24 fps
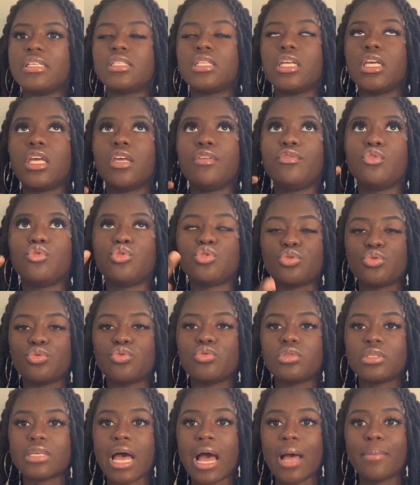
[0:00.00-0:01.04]
They give you 2
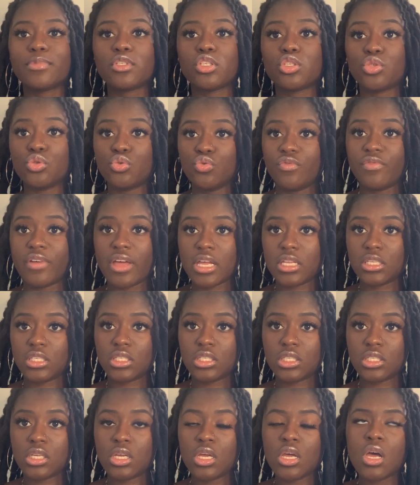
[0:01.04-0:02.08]
tops, 2 vests.